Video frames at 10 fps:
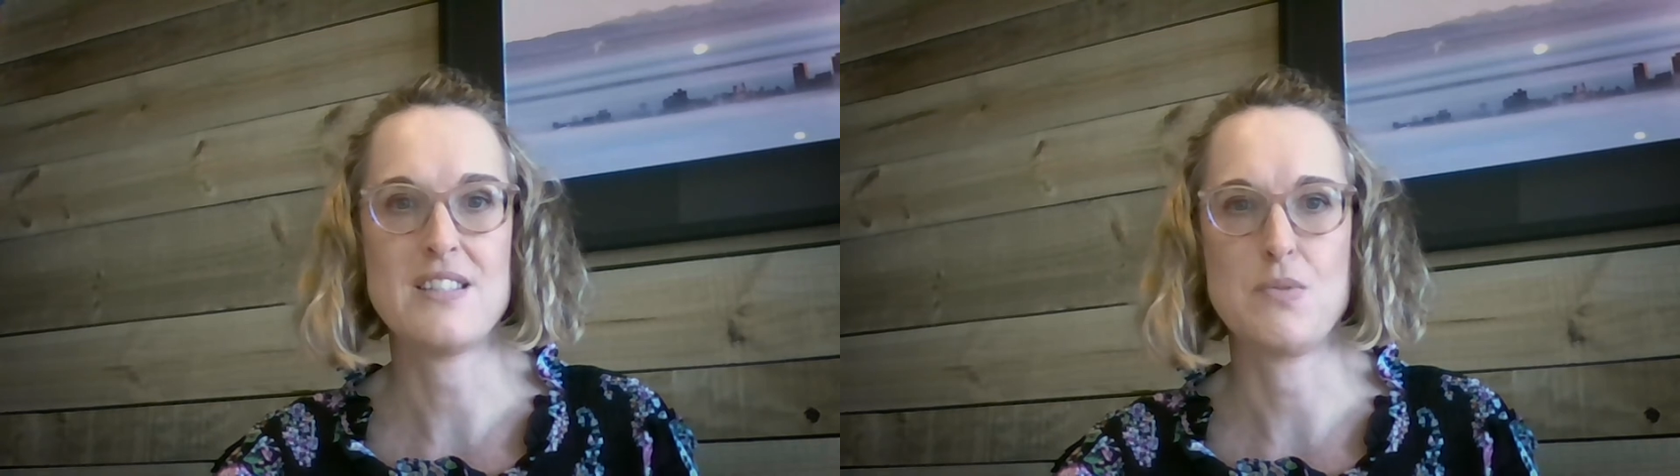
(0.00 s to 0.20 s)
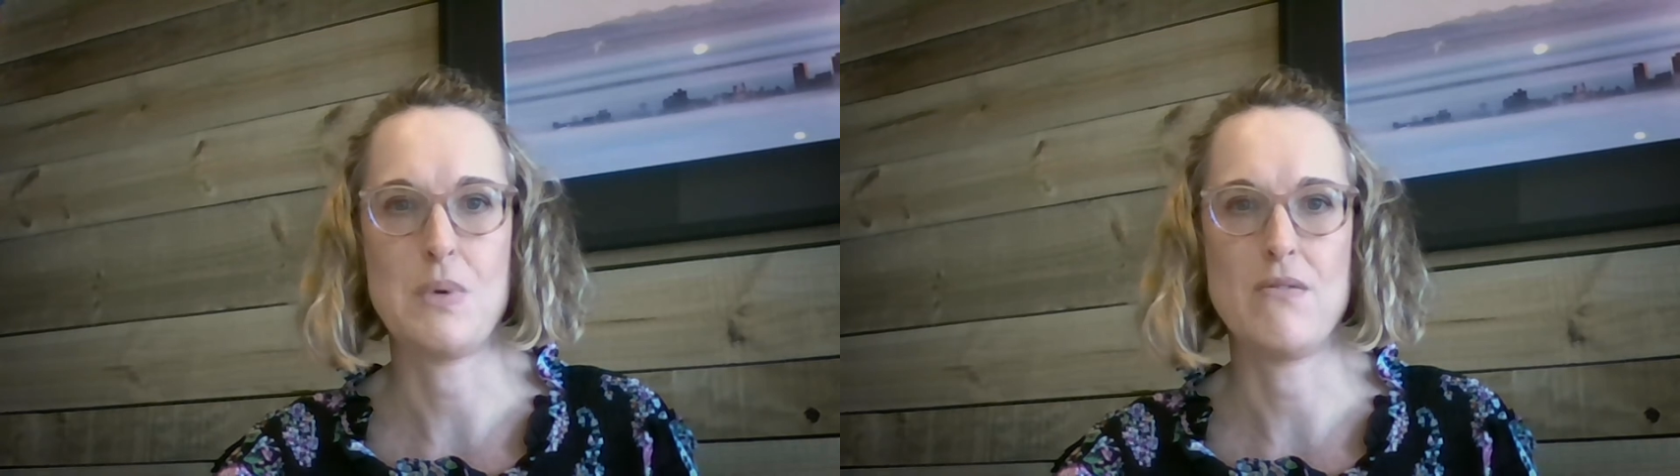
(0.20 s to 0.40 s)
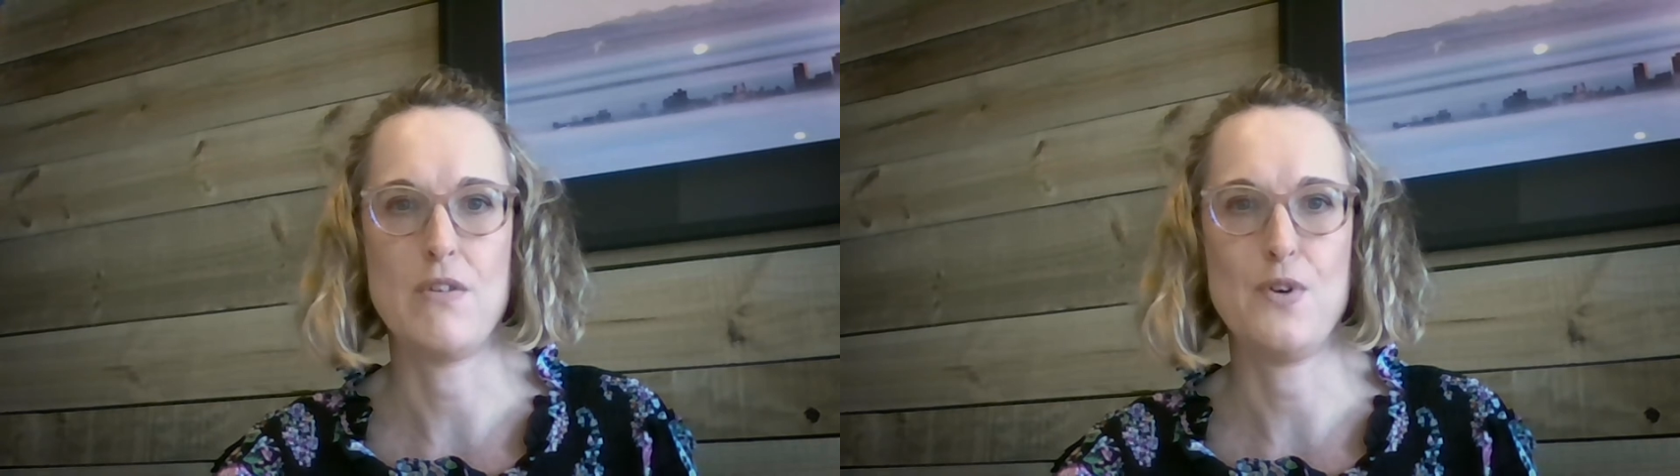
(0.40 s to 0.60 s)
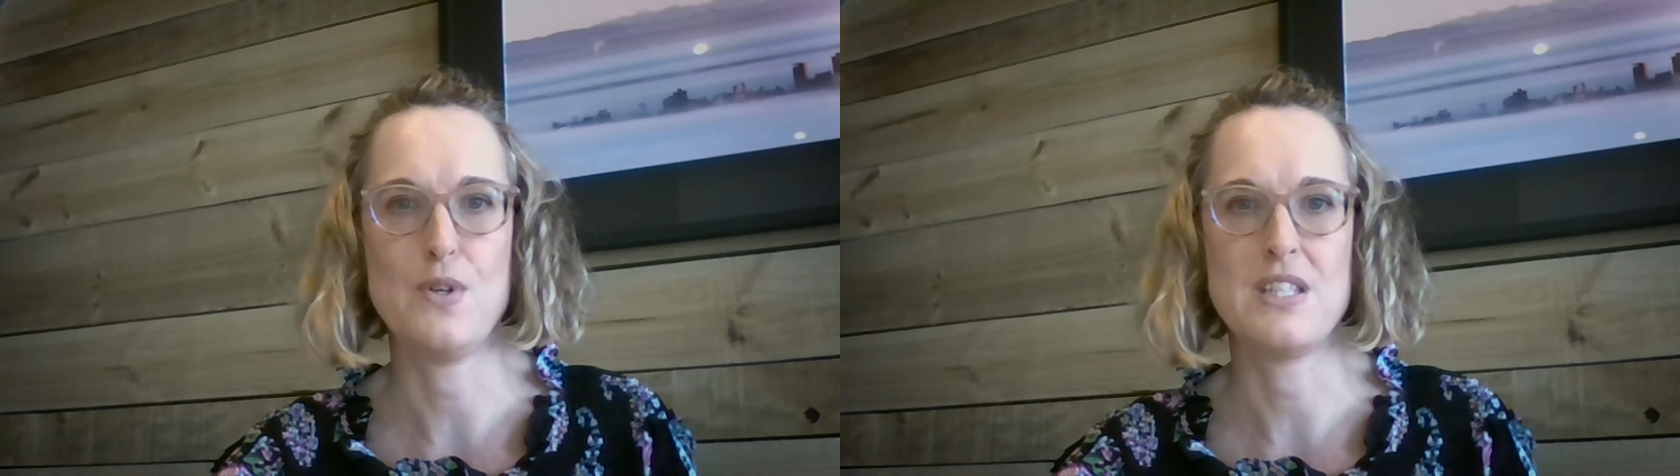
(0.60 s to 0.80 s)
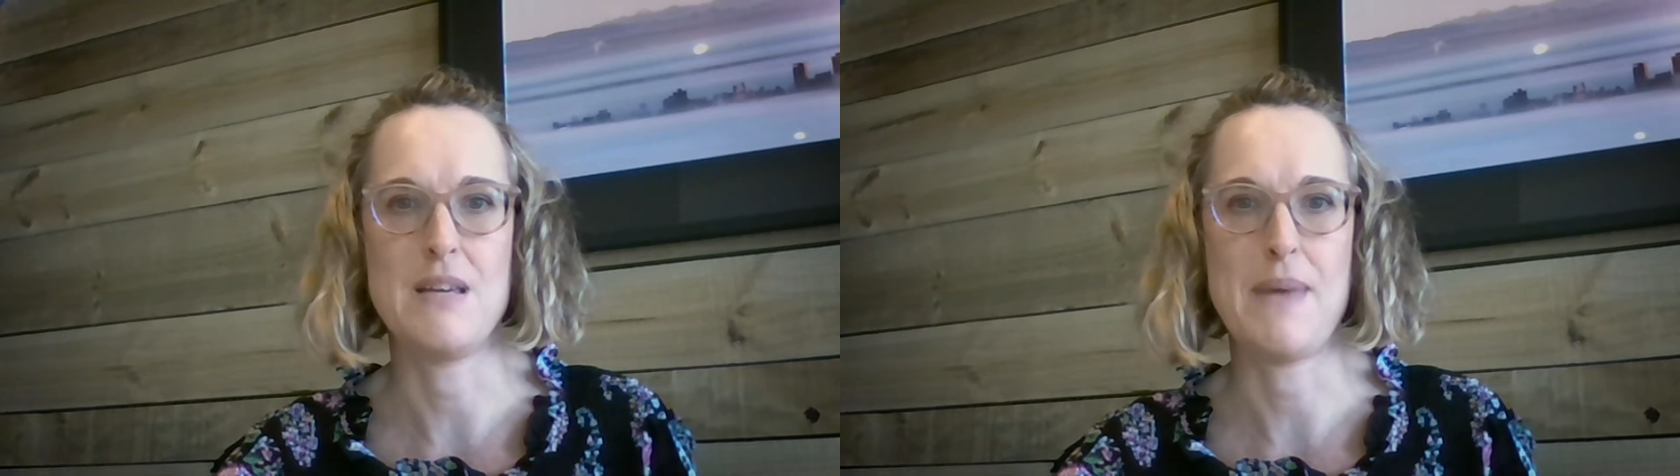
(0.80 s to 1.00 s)
as we refer
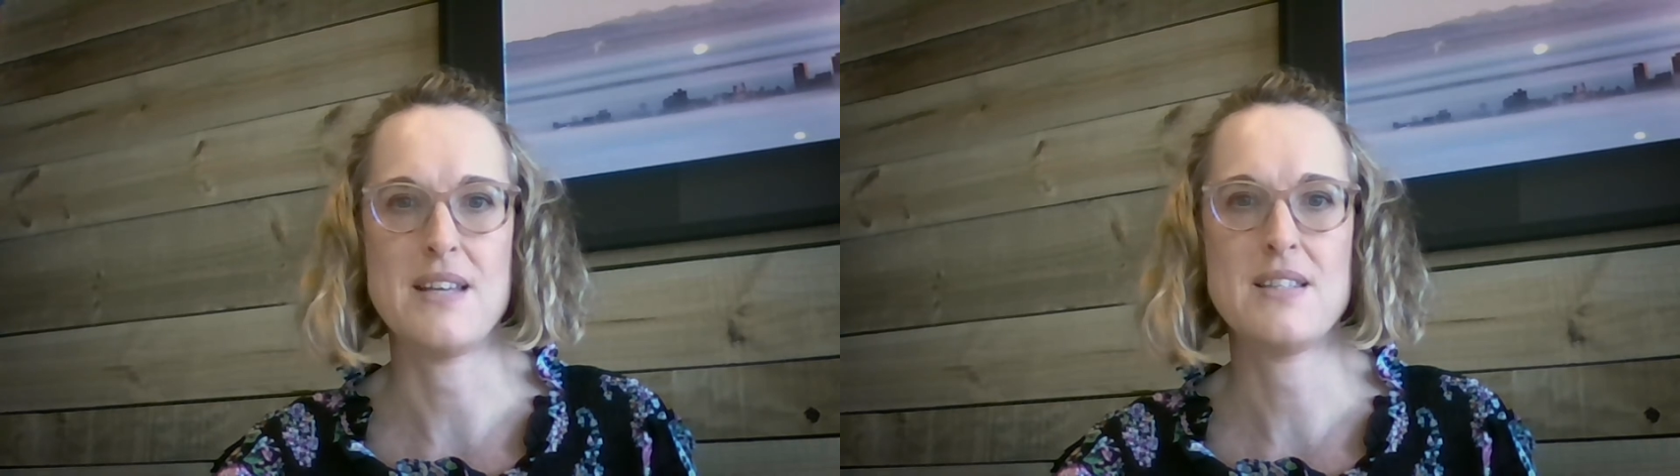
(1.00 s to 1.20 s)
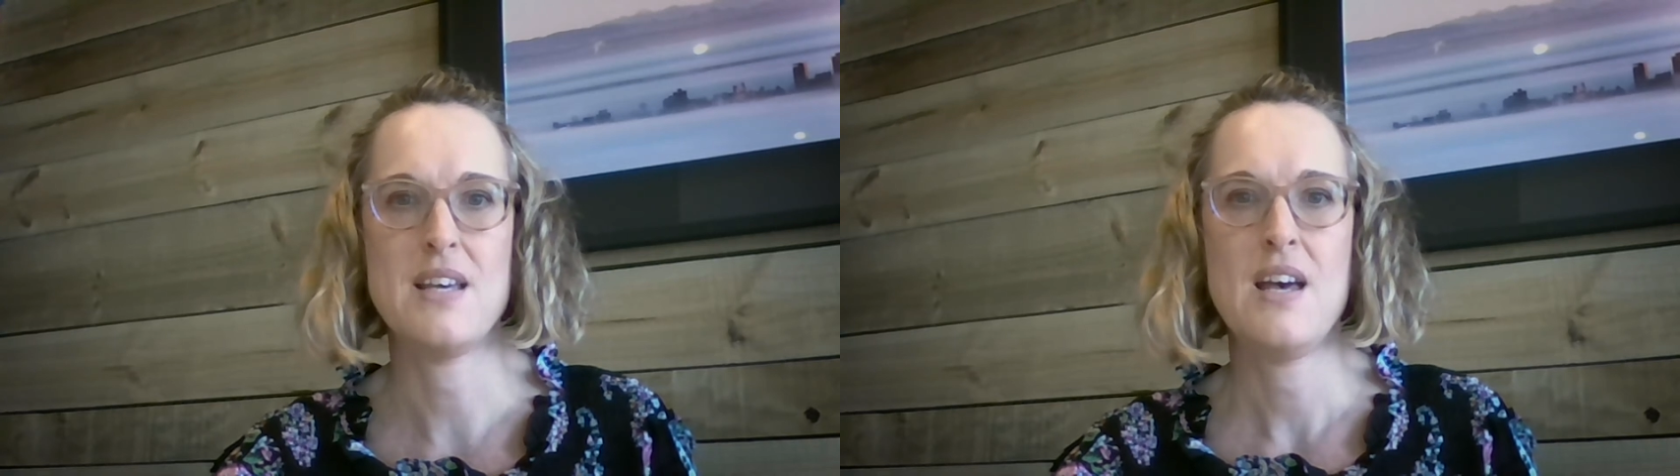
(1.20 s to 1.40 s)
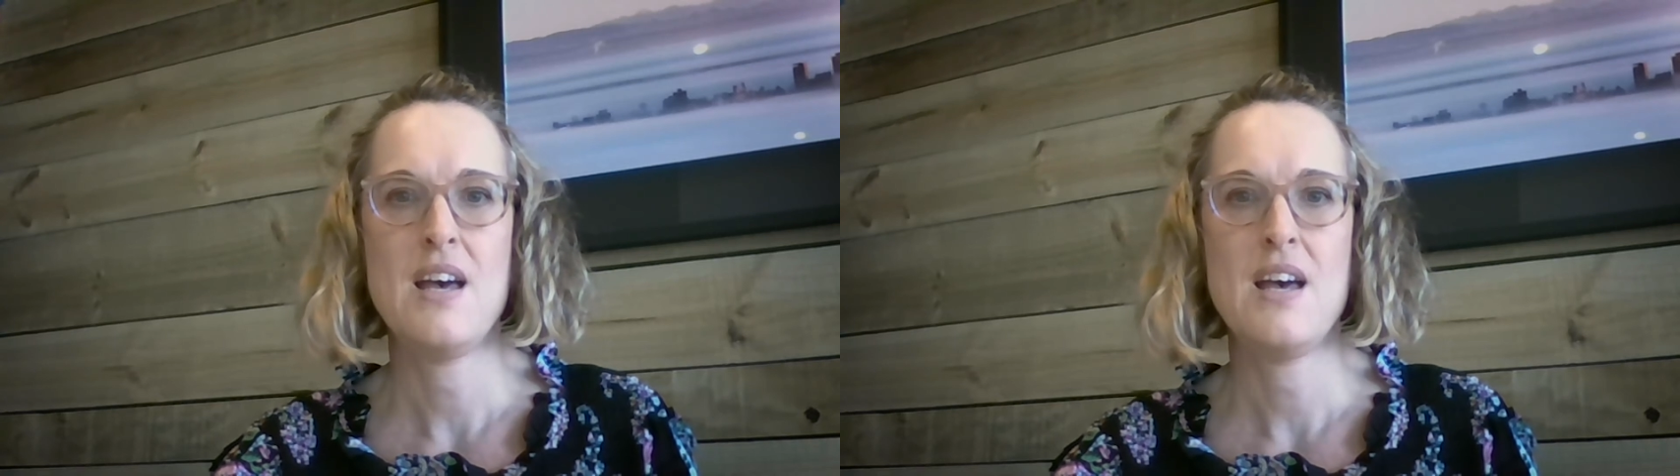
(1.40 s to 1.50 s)
to them as,